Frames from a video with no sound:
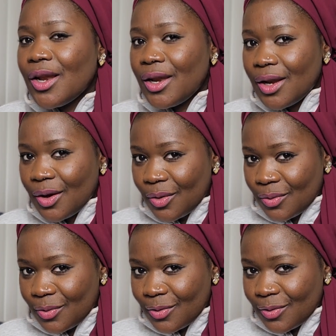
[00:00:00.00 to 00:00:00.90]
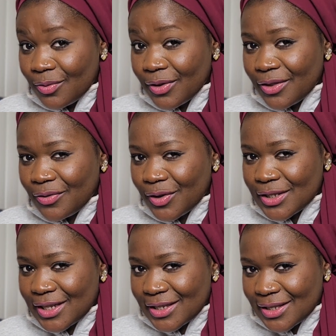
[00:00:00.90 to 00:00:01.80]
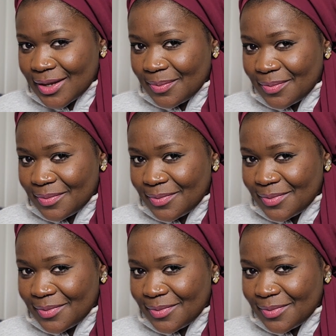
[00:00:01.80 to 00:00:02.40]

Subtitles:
know for the first exam.